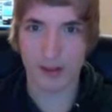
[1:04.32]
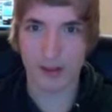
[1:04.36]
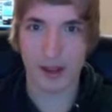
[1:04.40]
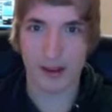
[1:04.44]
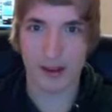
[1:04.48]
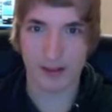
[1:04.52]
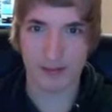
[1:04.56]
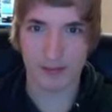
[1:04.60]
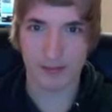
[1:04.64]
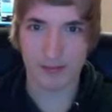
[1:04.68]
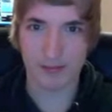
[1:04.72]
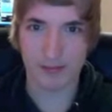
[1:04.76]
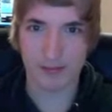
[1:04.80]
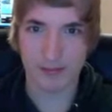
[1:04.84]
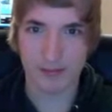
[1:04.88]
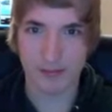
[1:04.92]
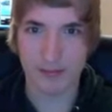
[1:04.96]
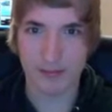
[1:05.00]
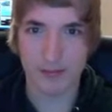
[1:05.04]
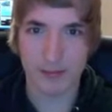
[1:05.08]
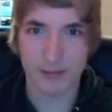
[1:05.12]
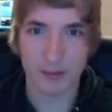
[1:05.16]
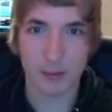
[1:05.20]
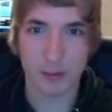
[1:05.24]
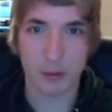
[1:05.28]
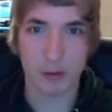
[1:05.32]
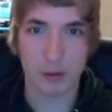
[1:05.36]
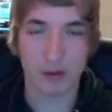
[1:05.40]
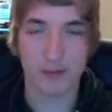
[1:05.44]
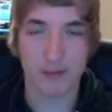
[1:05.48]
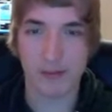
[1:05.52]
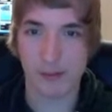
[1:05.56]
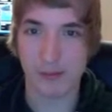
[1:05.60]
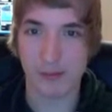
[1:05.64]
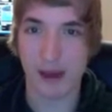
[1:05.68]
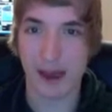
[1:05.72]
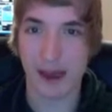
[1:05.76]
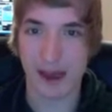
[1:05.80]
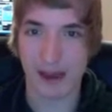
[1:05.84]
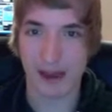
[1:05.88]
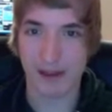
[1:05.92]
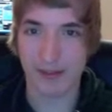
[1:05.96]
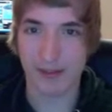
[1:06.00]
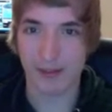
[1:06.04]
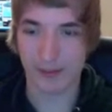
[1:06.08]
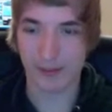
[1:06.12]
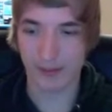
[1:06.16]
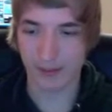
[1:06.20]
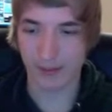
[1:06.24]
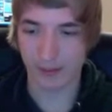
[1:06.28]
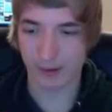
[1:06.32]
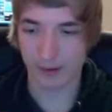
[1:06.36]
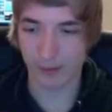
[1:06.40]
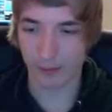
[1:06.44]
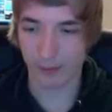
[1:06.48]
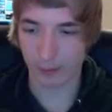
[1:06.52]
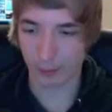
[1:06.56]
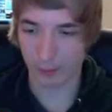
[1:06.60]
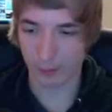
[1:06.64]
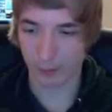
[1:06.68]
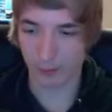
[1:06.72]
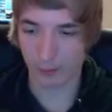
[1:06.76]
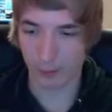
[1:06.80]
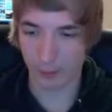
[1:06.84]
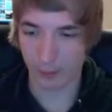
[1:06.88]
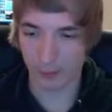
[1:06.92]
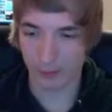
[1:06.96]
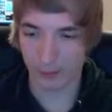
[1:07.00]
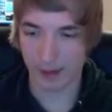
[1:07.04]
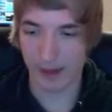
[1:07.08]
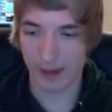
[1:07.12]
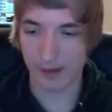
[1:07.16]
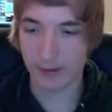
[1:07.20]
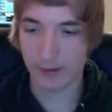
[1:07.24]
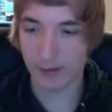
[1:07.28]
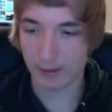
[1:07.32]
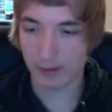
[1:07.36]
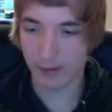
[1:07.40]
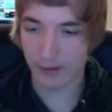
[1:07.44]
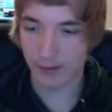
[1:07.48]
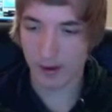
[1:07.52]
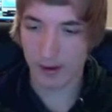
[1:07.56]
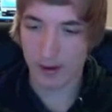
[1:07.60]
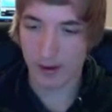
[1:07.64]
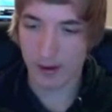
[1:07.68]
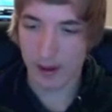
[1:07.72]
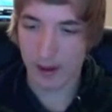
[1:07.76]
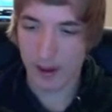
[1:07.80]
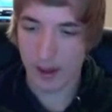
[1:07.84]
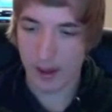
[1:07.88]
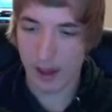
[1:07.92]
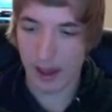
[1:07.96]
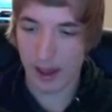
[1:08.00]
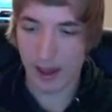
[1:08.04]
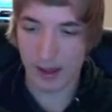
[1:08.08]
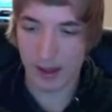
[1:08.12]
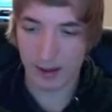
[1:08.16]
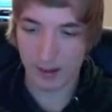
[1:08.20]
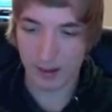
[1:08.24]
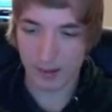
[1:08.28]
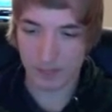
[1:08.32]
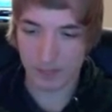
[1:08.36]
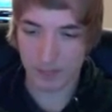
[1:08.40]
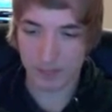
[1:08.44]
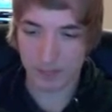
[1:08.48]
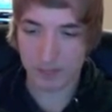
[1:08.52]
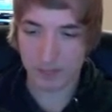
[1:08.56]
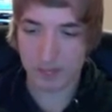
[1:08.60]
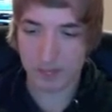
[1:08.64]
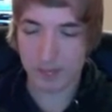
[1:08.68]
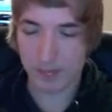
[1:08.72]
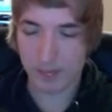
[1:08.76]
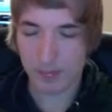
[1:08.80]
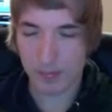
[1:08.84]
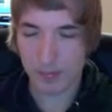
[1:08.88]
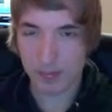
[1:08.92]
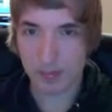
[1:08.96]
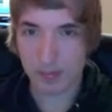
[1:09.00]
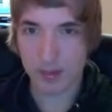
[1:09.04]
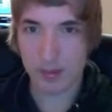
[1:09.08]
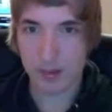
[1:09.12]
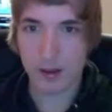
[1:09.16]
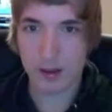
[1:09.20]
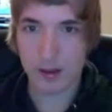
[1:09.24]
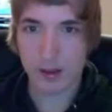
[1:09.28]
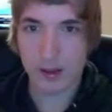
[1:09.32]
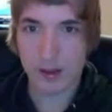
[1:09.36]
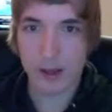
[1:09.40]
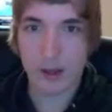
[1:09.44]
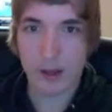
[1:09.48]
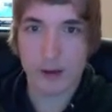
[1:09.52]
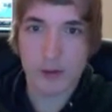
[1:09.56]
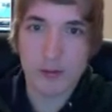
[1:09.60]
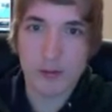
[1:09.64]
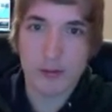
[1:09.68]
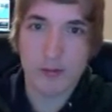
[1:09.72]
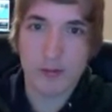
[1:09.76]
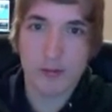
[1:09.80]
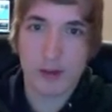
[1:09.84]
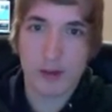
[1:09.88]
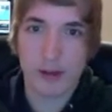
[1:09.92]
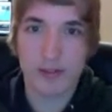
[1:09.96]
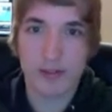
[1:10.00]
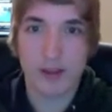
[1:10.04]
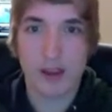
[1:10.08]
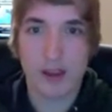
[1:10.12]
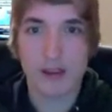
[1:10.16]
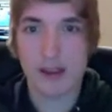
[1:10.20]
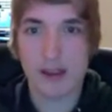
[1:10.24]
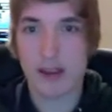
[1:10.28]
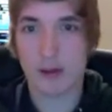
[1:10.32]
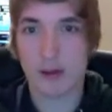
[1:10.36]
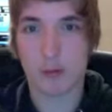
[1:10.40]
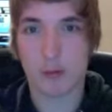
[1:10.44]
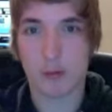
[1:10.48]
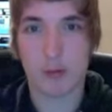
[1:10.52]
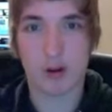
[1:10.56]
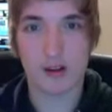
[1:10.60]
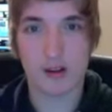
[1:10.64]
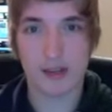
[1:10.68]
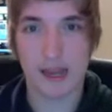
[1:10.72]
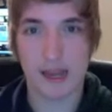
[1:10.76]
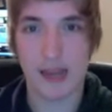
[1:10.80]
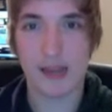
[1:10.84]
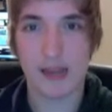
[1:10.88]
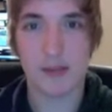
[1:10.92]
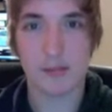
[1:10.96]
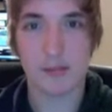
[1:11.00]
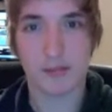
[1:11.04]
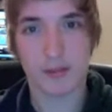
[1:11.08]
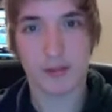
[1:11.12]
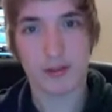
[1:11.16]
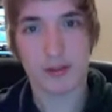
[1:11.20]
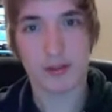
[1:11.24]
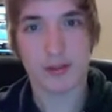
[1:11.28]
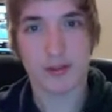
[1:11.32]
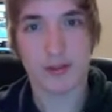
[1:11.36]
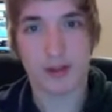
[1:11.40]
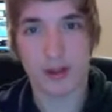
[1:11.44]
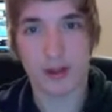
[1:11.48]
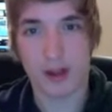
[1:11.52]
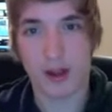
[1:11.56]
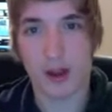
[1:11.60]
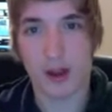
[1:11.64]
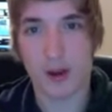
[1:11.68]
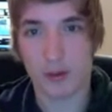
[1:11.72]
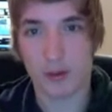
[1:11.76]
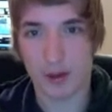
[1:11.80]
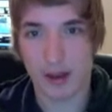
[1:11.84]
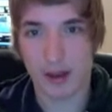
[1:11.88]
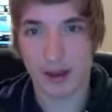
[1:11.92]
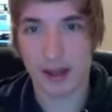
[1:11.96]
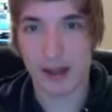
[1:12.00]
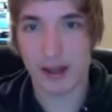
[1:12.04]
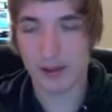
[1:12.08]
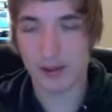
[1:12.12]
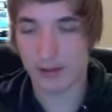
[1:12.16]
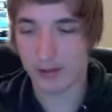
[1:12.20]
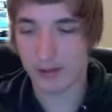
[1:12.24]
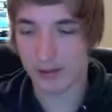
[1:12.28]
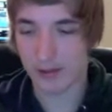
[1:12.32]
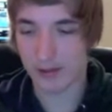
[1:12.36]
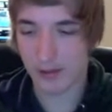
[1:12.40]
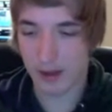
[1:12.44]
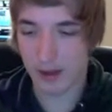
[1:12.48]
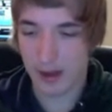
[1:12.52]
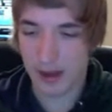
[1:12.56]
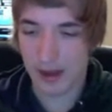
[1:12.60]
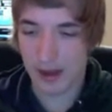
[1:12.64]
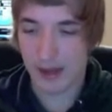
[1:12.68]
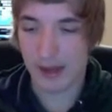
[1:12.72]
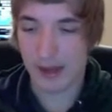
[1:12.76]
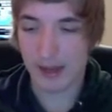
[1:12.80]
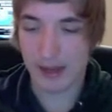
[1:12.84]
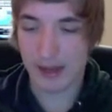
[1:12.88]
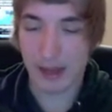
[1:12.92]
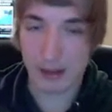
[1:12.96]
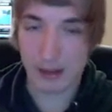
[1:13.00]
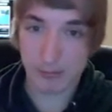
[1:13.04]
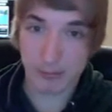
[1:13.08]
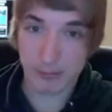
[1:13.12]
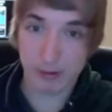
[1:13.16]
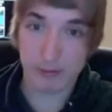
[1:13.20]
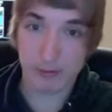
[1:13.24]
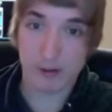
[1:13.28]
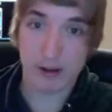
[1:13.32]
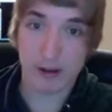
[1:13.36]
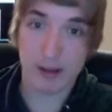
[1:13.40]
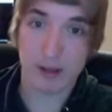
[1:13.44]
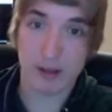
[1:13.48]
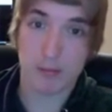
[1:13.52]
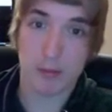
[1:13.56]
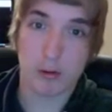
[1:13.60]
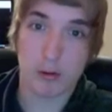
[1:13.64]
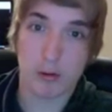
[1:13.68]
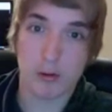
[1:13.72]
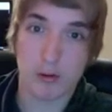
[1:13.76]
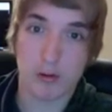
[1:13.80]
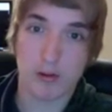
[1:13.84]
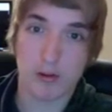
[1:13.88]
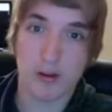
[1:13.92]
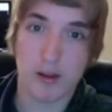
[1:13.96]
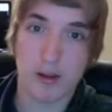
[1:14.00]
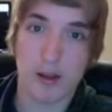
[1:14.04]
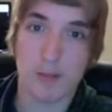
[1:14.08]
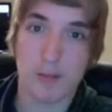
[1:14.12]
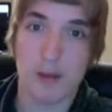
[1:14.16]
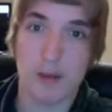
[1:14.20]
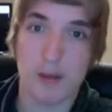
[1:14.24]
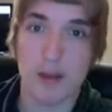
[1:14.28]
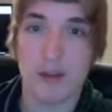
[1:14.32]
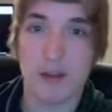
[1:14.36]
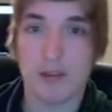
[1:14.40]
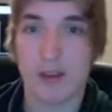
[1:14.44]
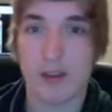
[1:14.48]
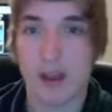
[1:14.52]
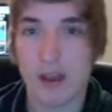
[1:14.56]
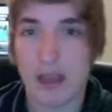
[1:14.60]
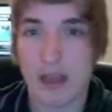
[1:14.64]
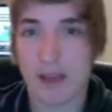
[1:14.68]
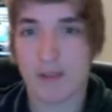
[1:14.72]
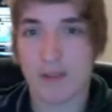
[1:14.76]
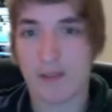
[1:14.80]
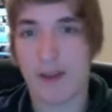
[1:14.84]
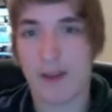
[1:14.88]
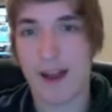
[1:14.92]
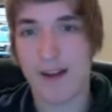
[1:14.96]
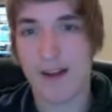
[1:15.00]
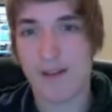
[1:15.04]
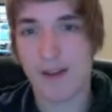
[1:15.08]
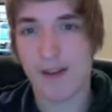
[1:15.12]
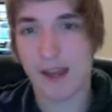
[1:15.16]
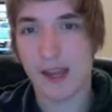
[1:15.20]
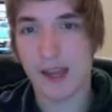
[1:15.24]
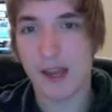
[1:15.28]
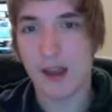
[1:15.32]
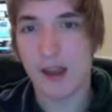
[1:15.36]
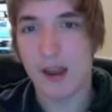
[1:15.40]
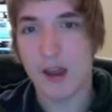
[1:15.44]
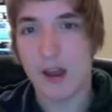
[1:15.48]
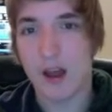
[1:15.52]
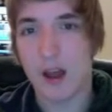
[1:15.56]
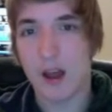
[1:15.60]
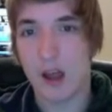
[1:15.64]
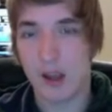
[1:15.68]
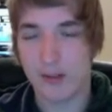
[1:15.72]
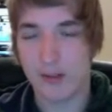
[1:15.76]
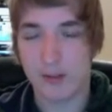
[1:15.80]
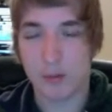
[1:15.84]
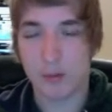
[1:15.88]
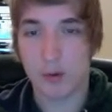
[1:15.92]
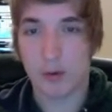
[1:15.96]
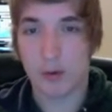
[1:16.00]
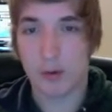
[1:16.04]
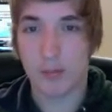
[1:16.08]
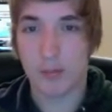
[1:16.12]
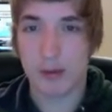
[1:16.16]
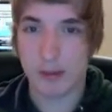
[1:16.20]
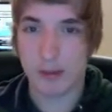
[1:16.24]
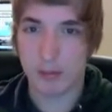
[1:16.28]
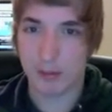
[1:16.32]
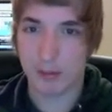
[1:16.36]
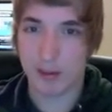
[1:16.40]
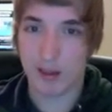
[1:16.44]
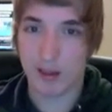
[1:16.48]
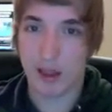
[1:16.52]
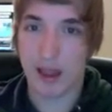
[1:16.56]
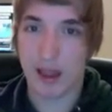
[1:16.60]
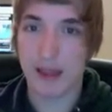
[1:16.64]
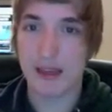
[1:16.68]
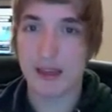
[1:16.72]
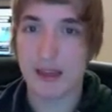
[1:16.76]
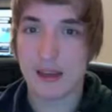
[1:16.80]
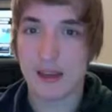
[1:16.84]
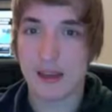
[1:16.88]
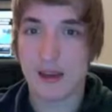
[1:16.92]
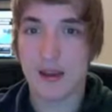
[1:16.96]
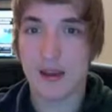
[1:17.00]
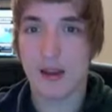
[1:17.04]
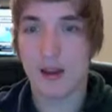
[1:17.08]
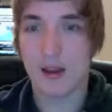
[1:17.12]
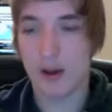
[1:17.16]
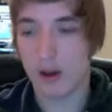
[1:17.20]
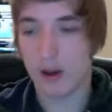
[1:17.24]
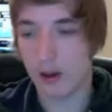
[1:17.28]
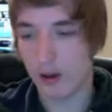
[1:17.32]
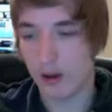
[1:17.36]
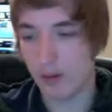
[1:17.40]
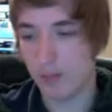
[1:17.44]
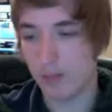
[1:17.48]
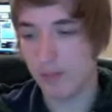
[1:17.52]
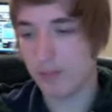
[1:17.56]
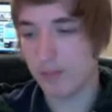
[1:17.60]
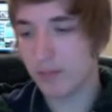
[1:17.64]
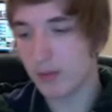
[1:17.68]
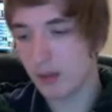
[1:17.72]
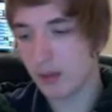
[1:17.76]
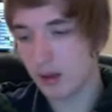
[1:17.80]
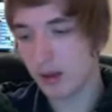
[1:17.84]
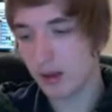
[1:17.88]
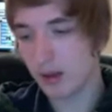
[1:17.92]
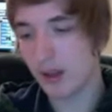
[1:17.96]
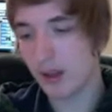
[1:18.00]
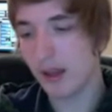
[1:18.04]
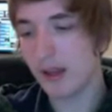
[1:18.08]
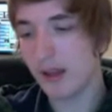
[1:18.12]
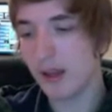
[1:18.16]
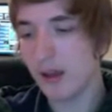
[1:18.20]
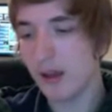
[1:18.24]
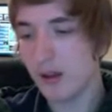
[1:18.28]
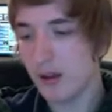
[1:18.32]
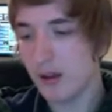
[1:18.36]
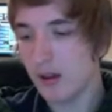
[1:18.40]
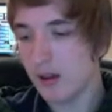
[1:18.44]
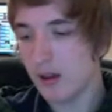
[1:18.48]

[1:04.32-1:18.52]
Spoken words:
kind of all of them had, those 4 plants. And, my side deck won games, and it can be really important. I mean, side decks vary over what people like. Like,